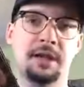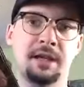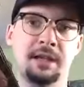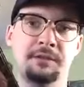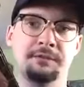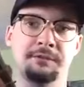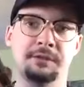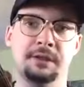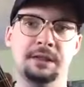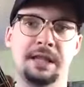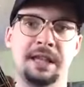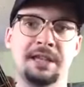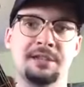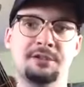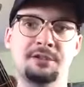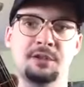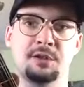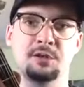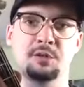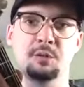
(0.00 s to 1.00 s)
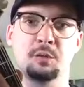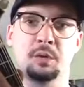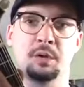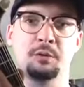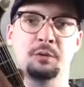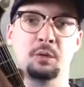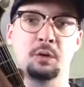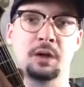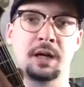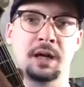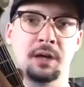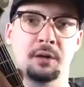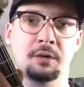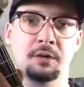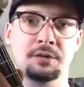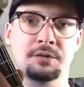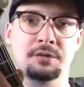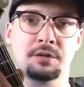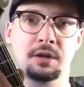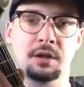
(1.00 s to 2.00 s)
had it less than 24
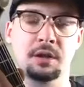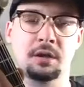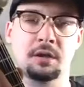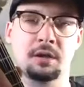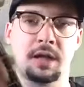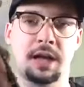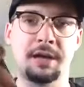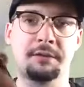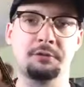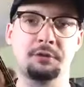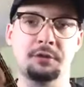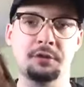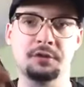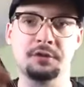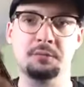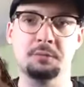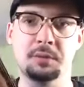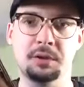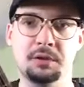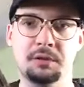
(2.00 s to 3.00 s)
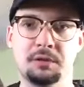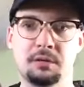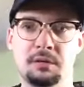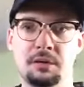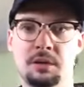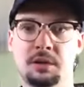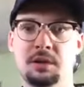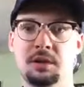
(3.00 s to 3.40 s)
hours after it's been,